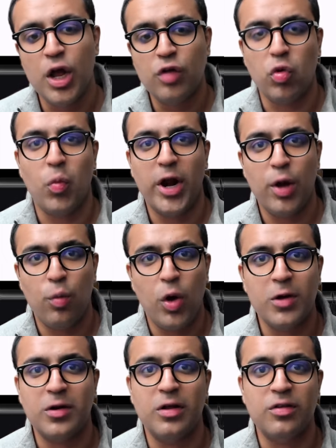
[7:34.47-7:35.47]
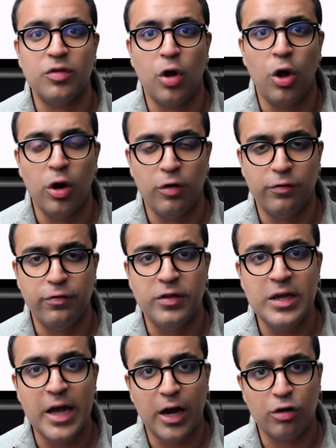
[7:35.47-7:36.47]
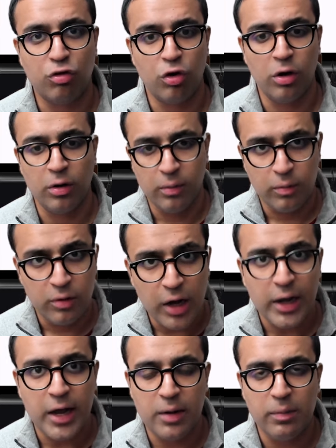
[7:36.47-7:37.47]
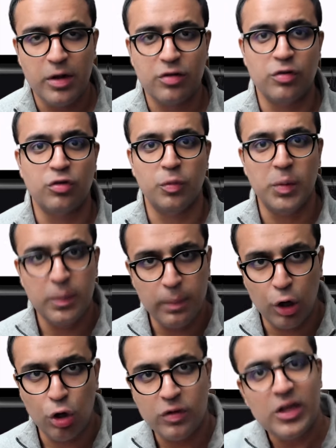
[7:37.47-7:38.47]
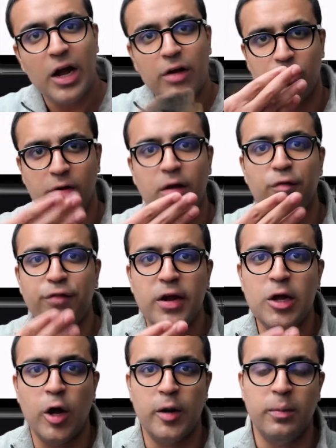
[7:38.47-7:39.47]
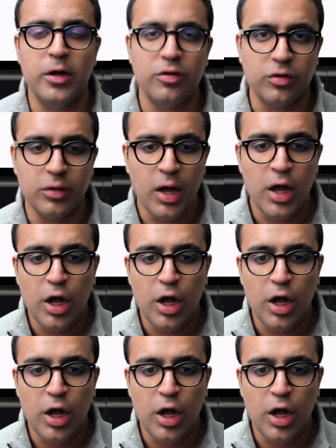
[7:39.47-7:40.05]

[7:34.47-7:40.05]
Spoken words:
So what I want is all of the actual duck animations to be below the actual confetti animation.